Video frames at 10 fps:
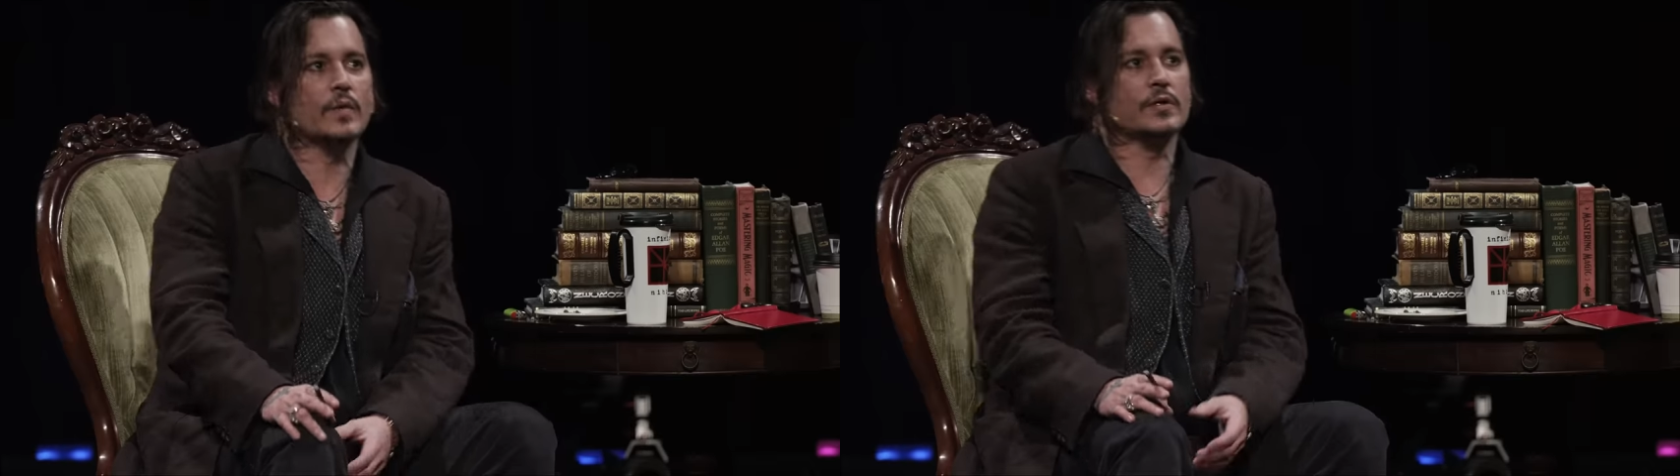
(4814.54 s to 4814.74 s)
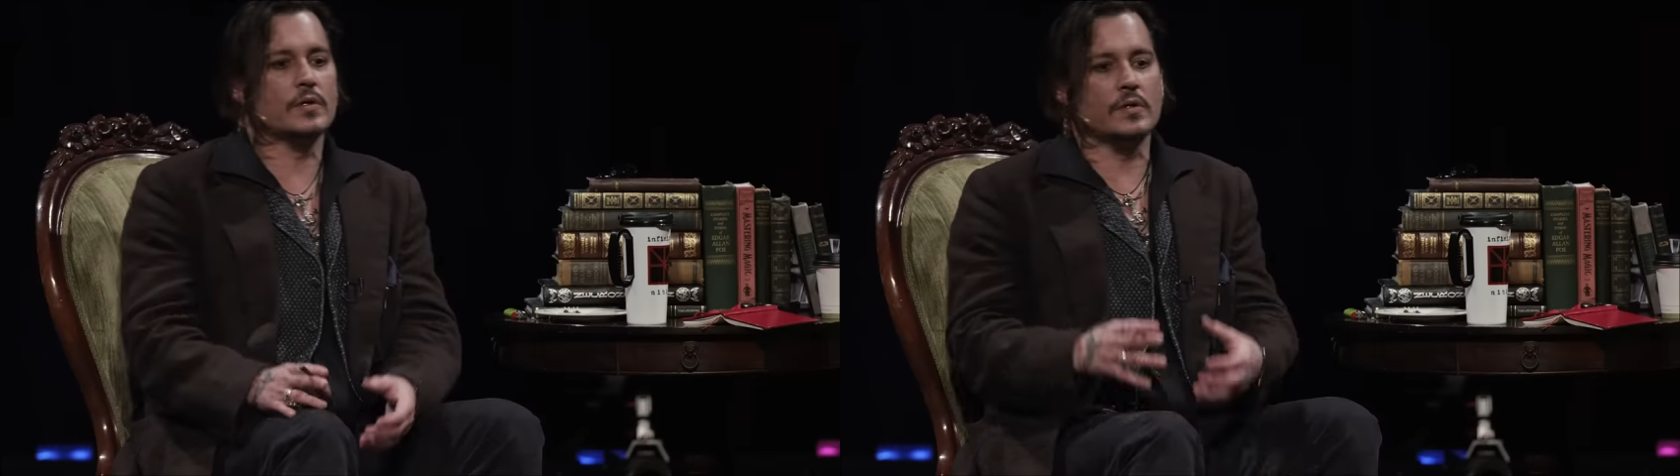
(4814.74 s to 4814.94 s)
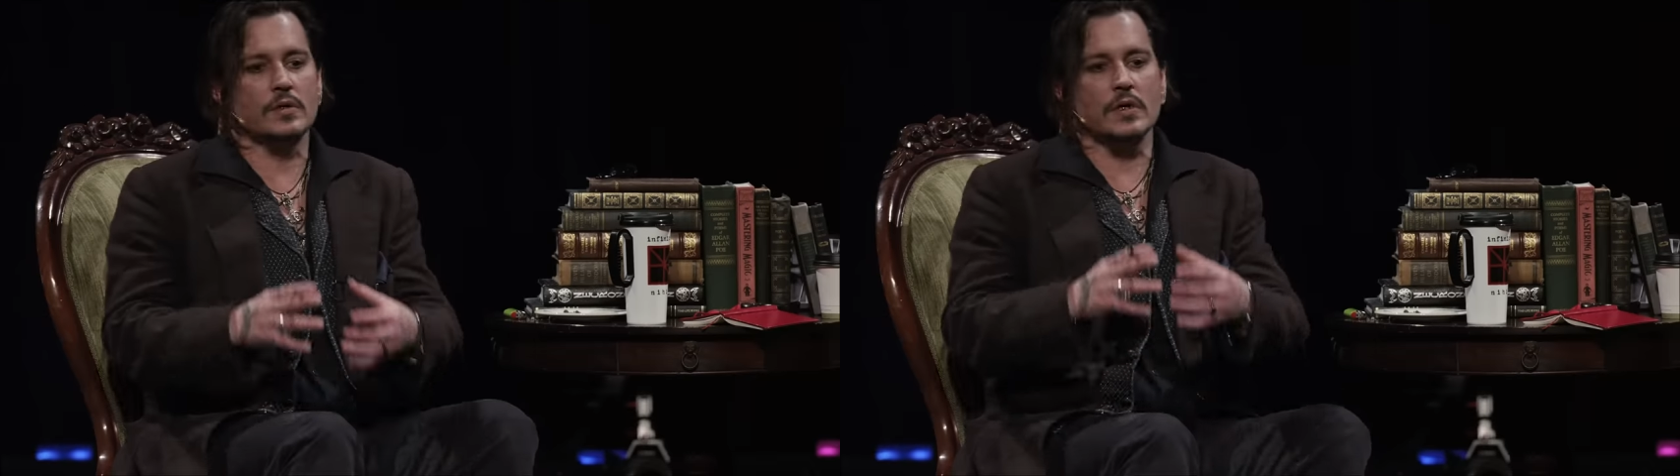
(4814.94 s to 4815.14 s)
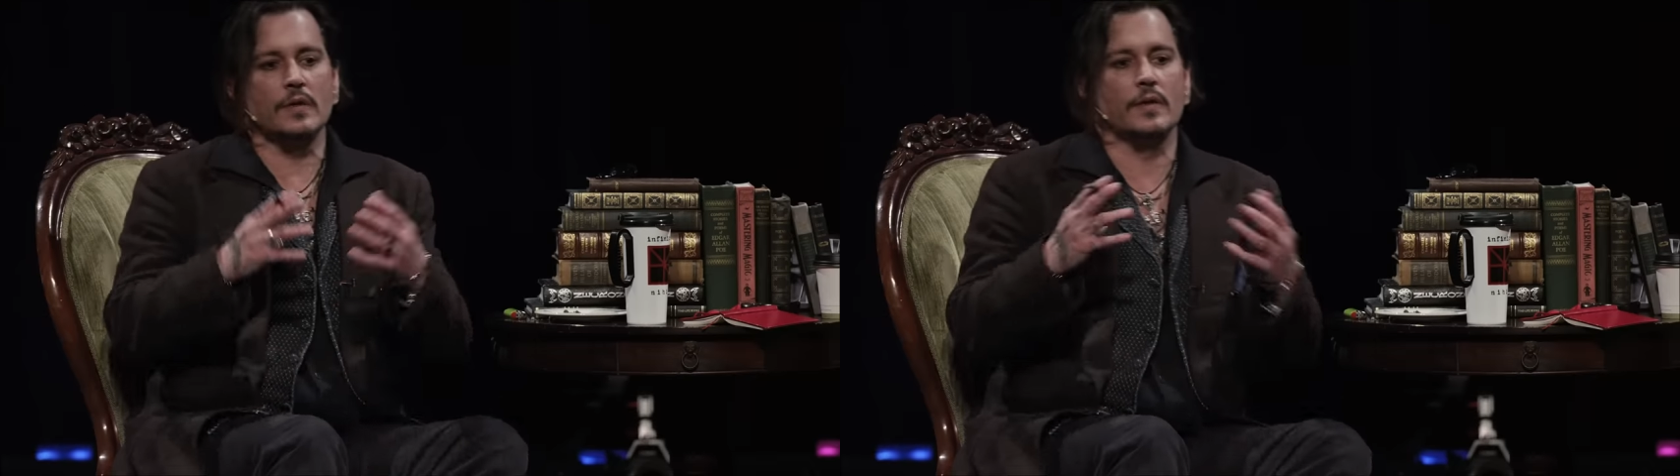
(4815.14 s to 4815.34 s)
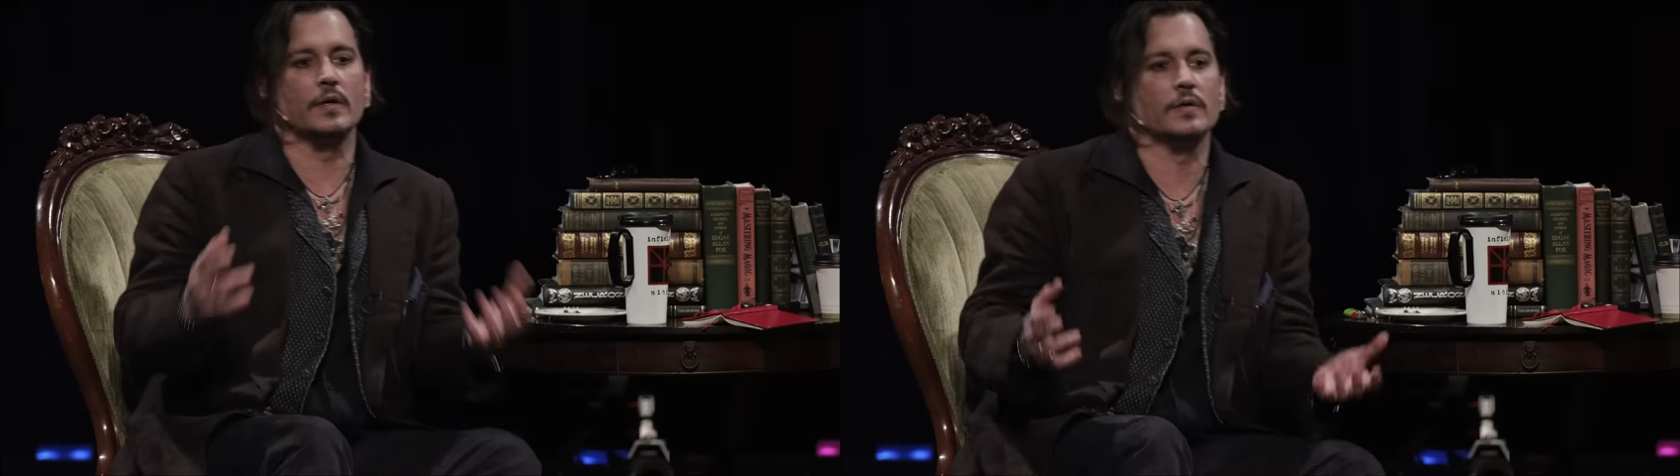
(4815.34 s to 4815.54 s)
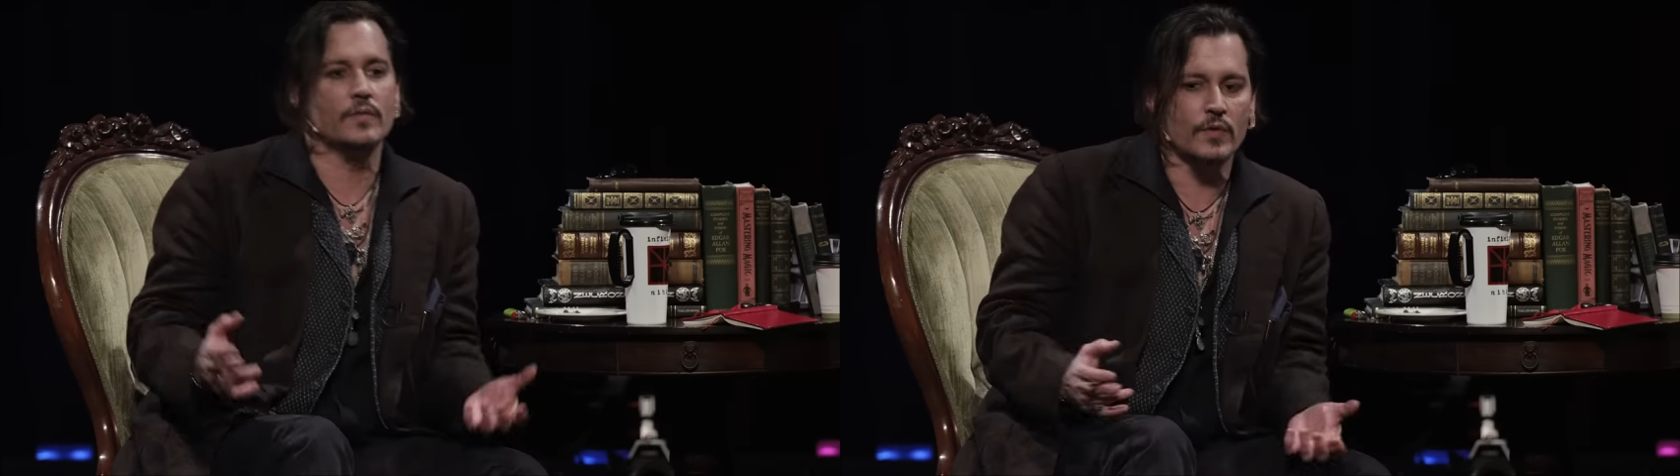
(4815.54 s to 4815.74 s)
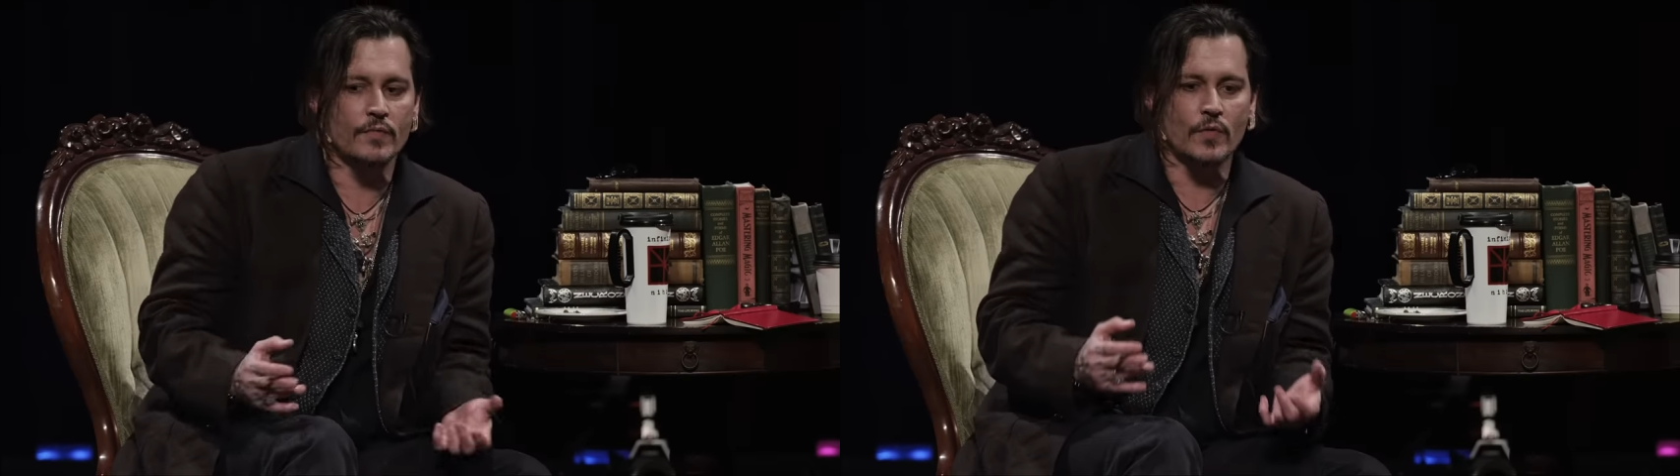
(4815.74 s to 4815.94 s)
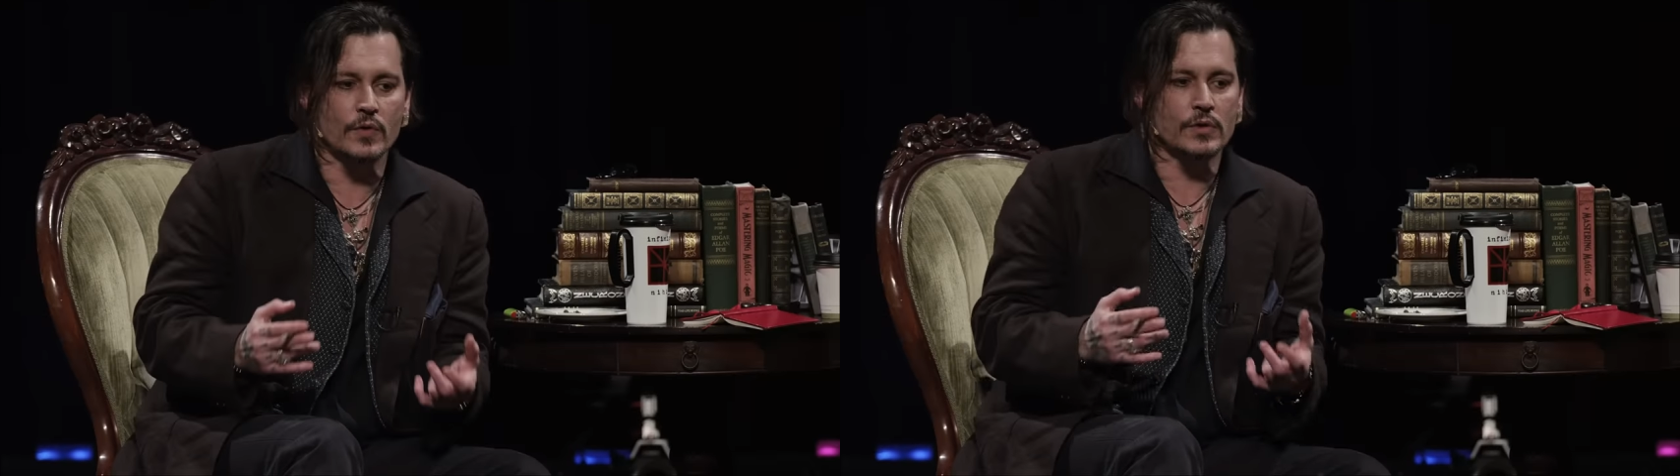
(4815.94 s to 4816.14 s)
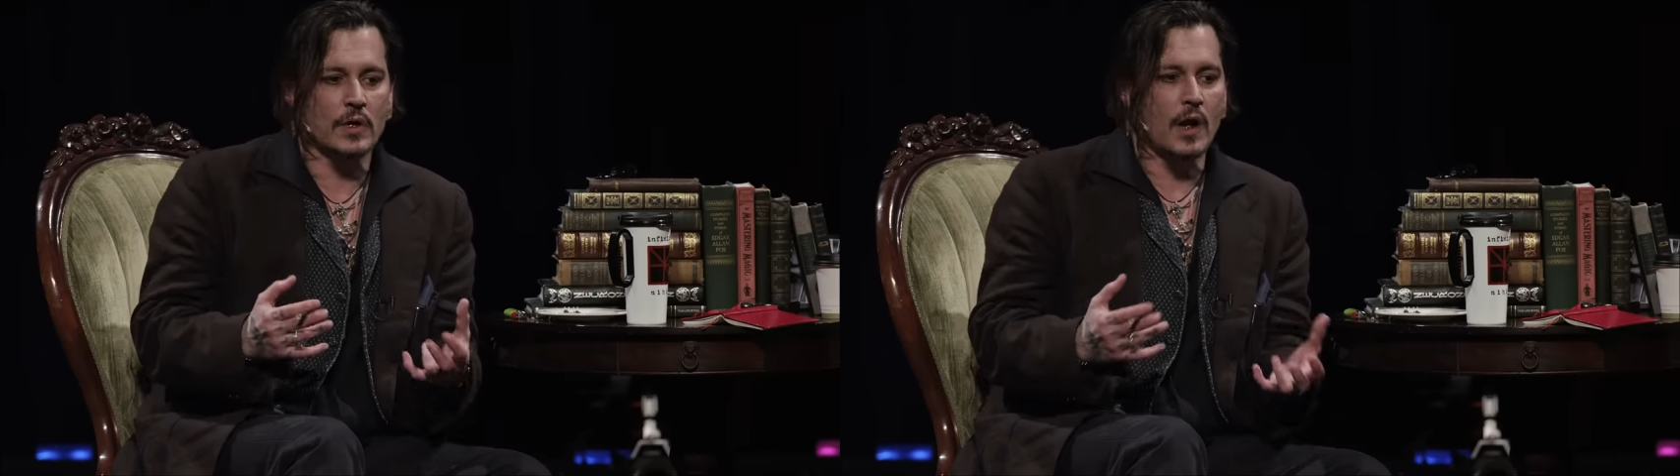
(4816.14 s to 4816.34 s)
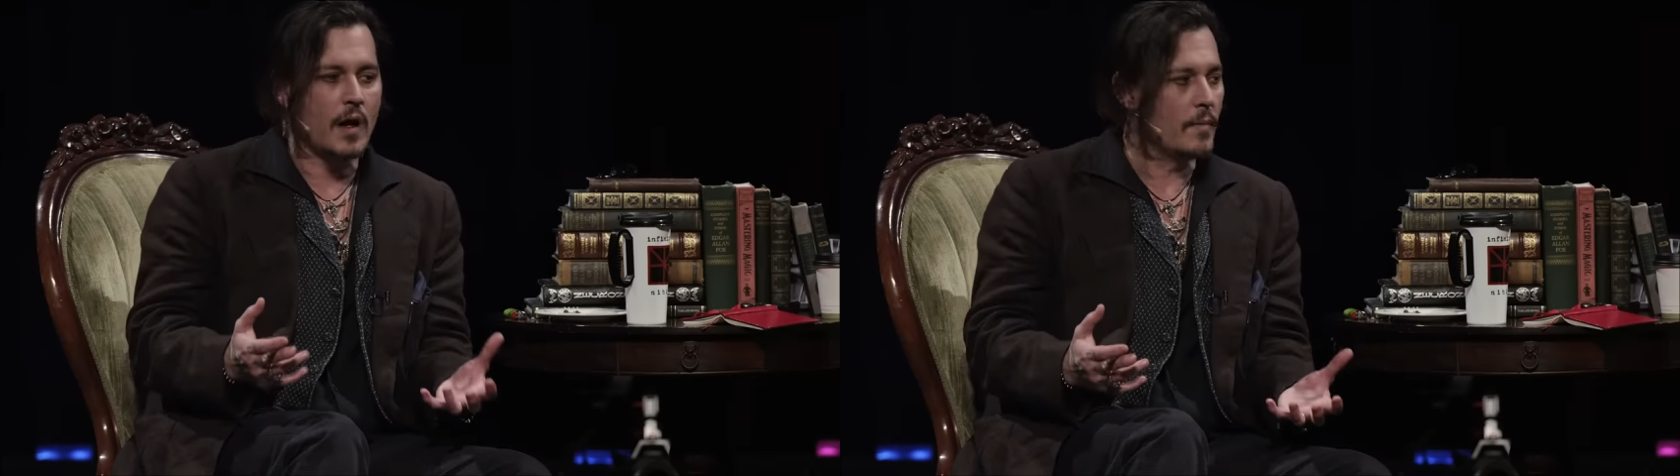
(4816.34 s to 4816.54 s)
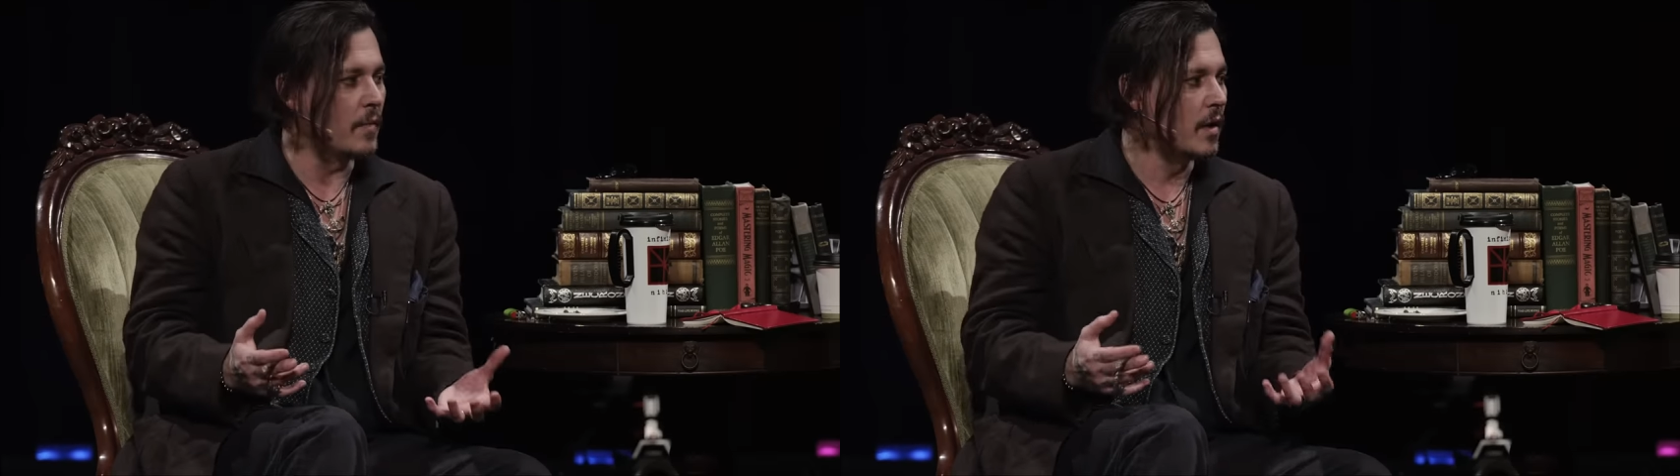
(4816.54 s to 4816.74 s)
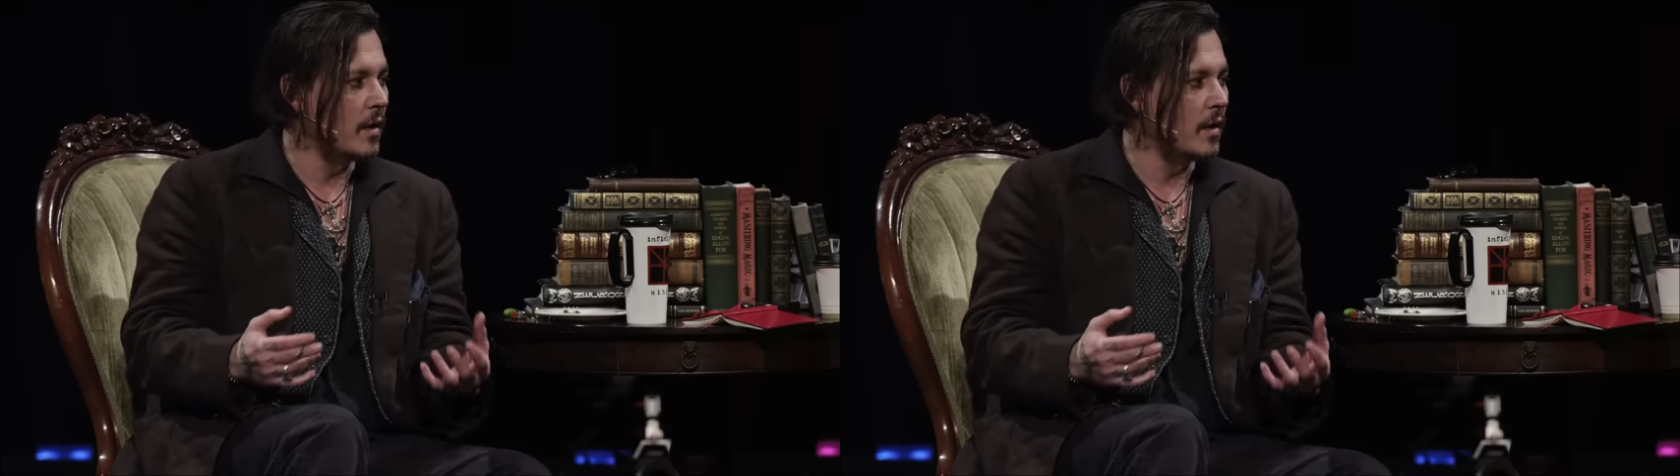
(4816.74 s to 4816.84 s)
was to see things for the first time